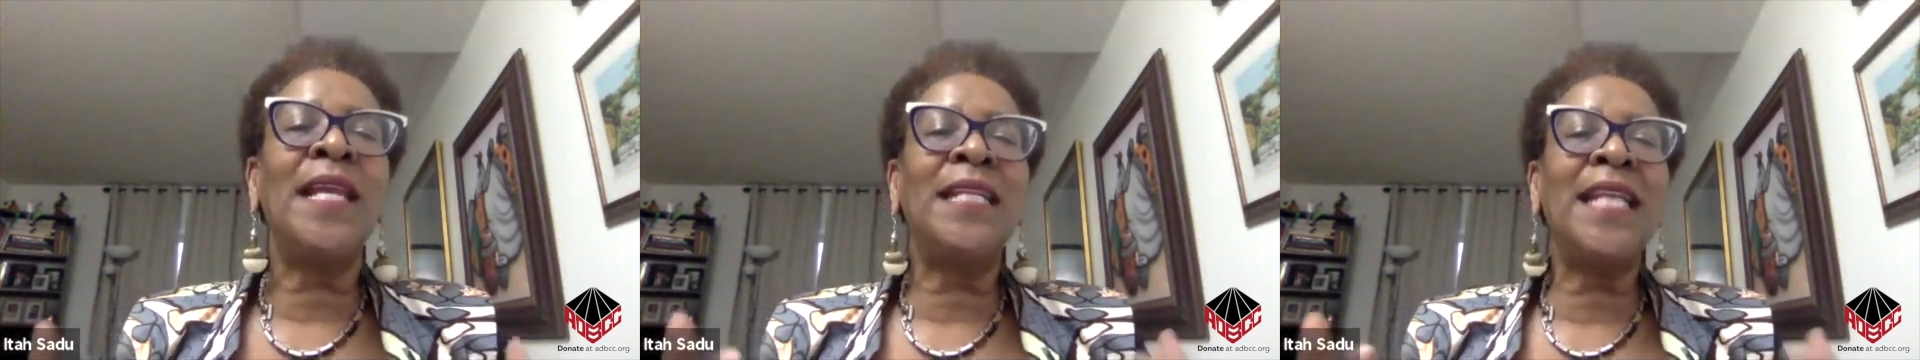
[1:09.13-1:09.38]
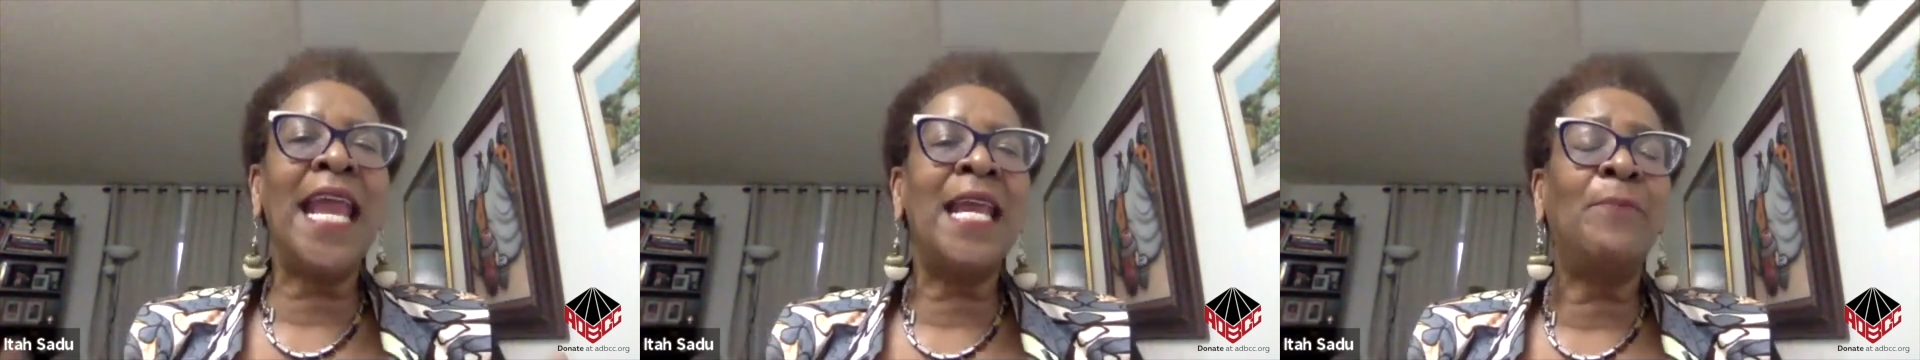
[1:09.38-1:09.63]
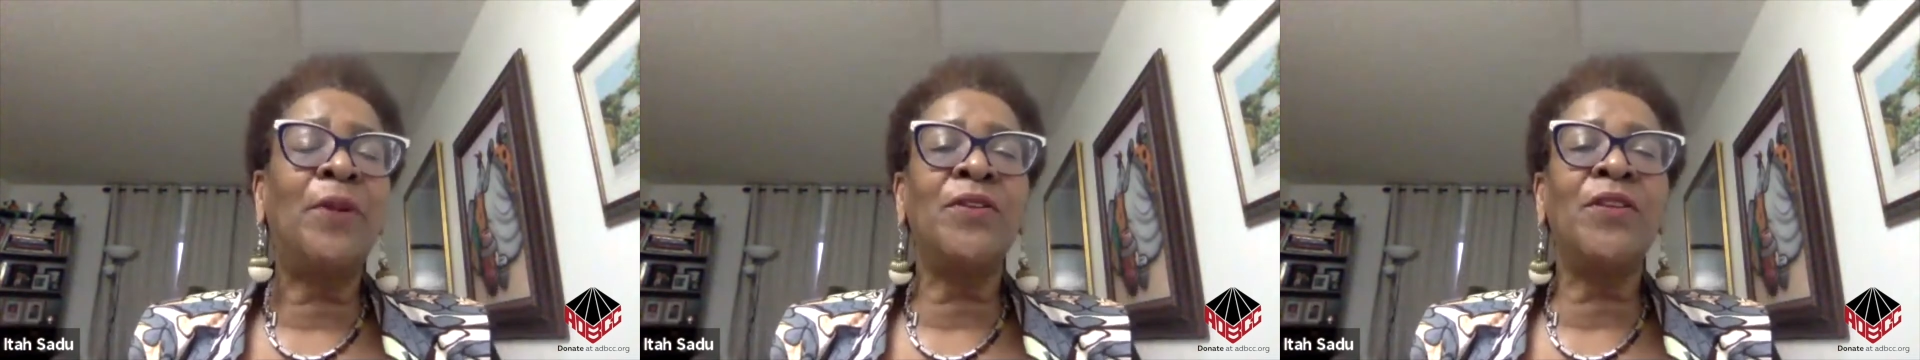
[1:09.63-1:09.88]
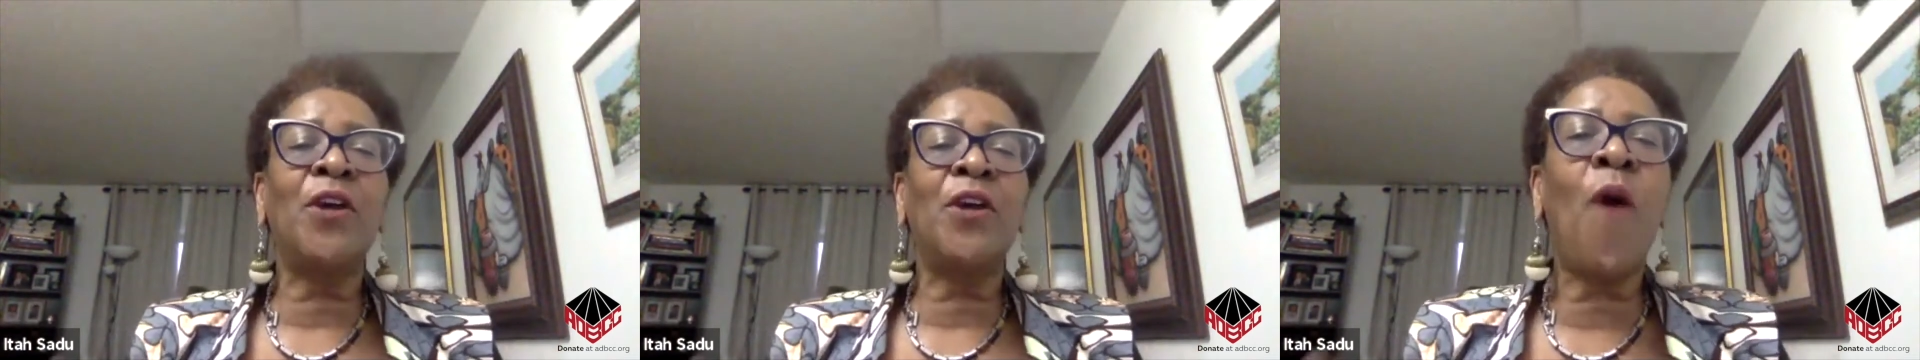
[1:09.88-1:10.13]
enable
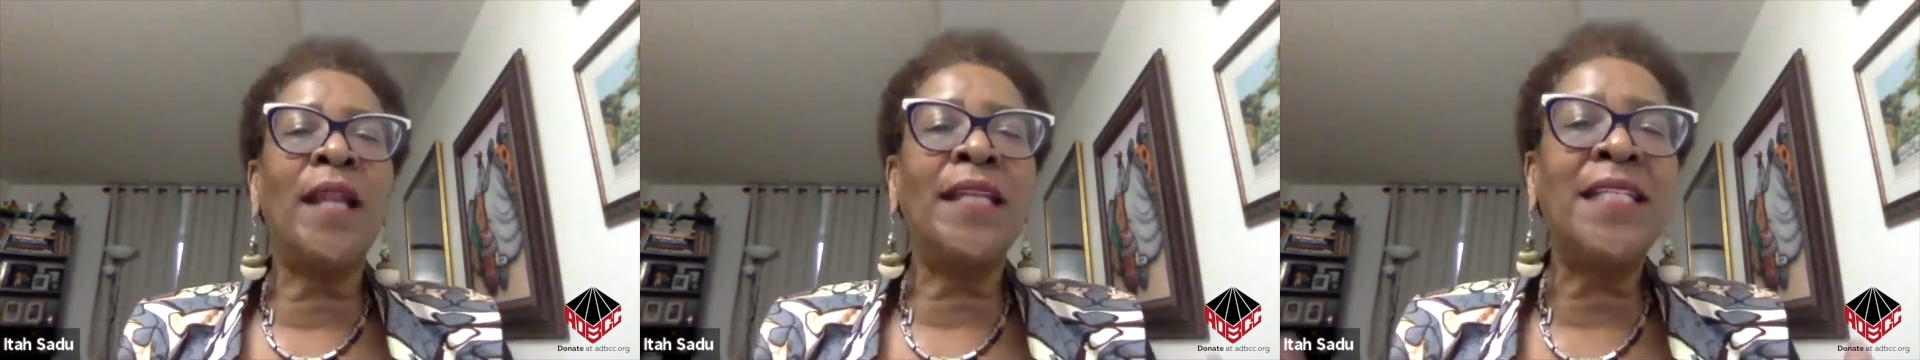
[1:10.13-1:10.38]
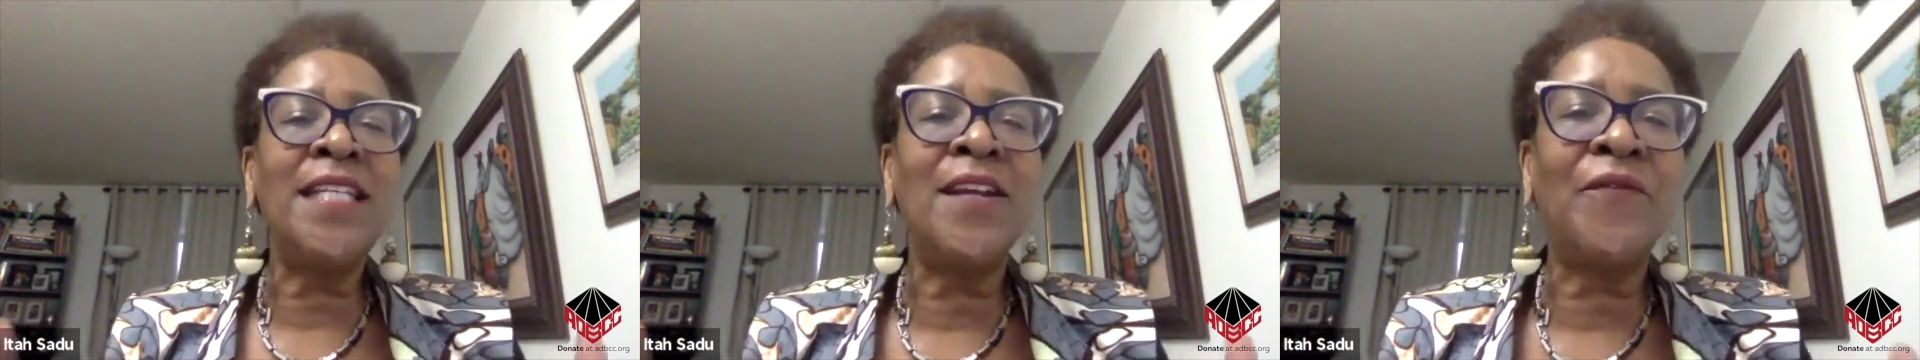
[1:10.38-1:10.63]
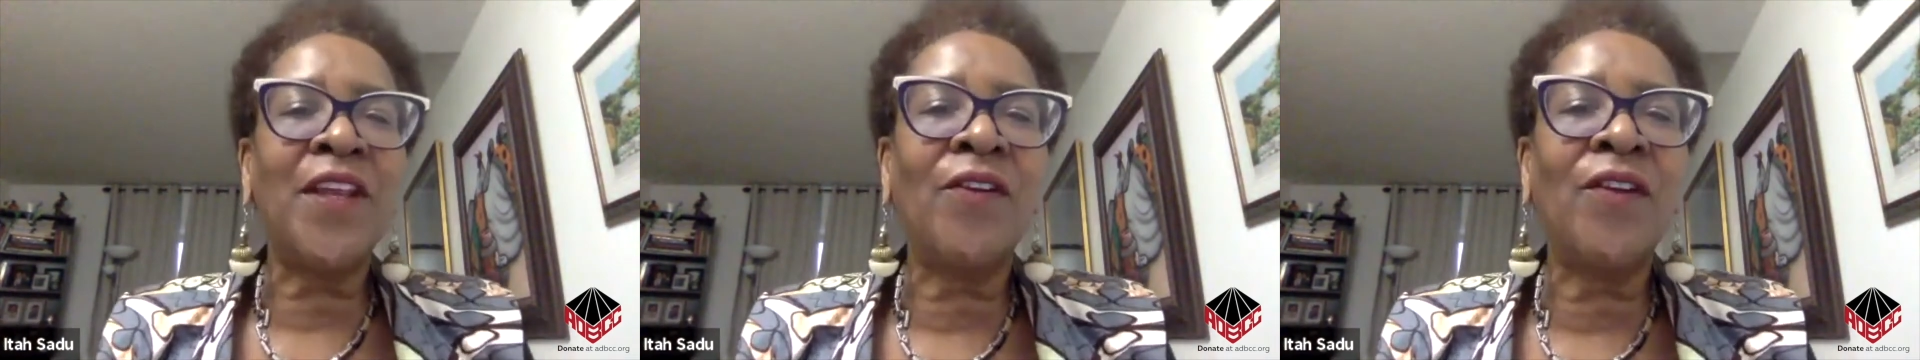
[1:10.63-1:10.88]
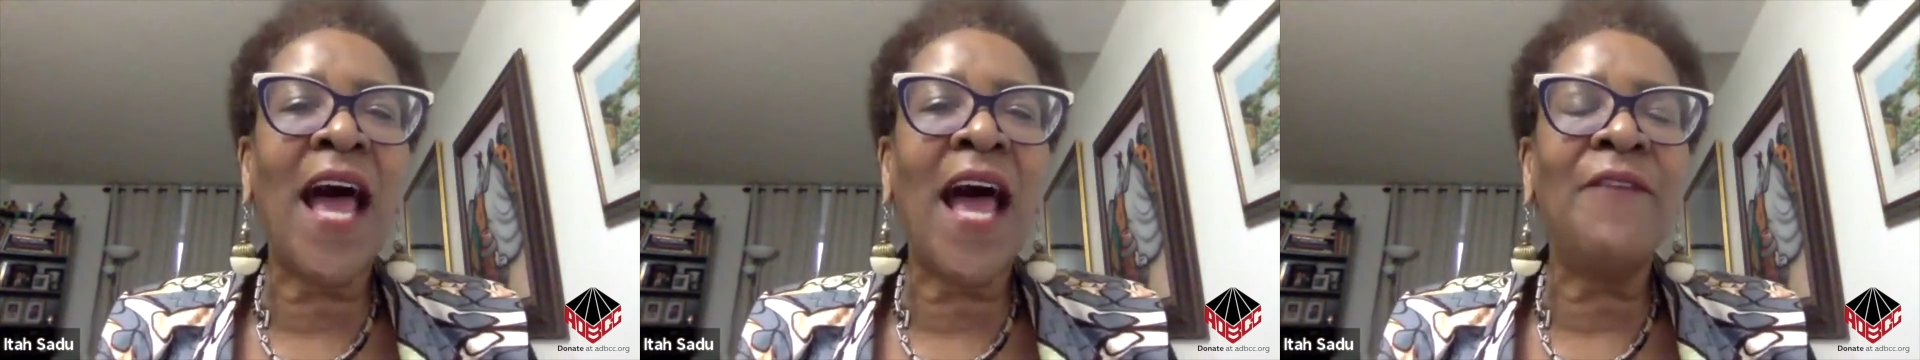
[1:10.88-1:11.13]
the quality of their
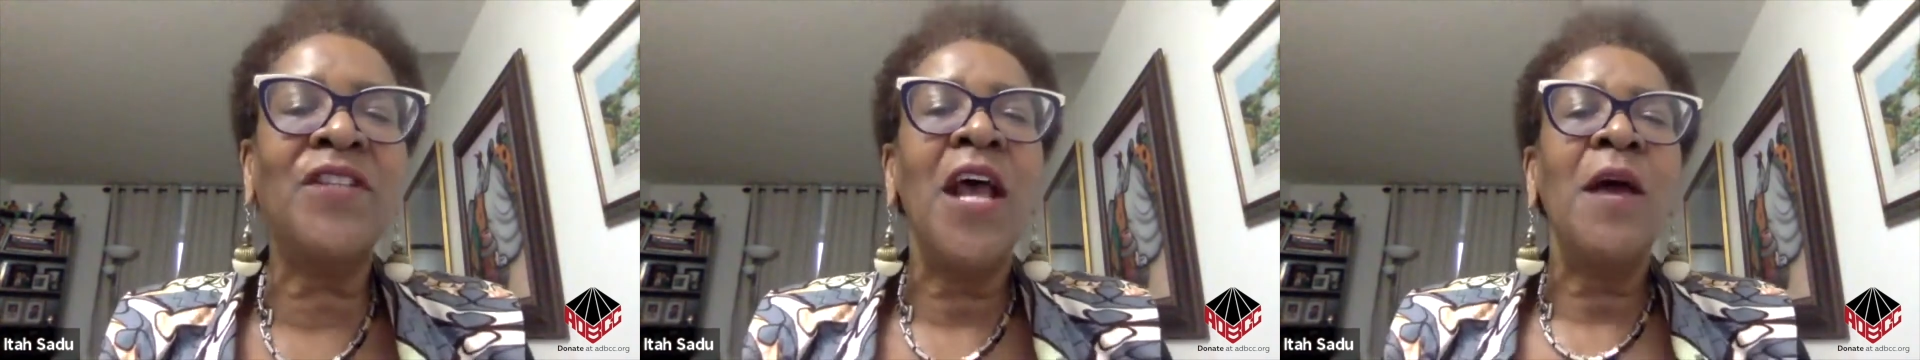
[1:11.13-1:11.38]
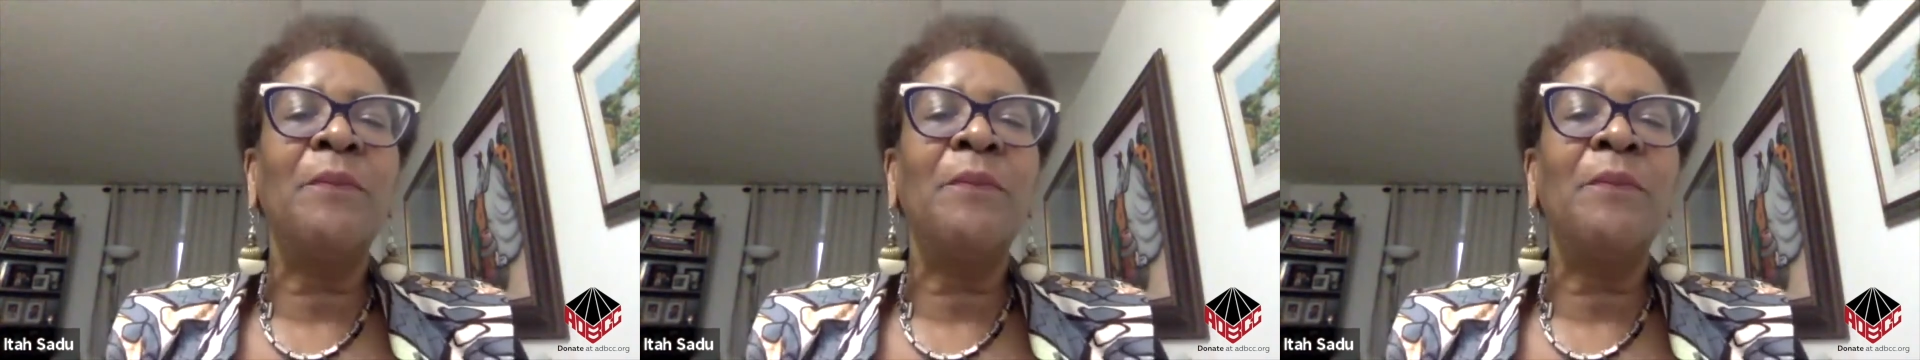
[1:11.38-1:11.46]
lives,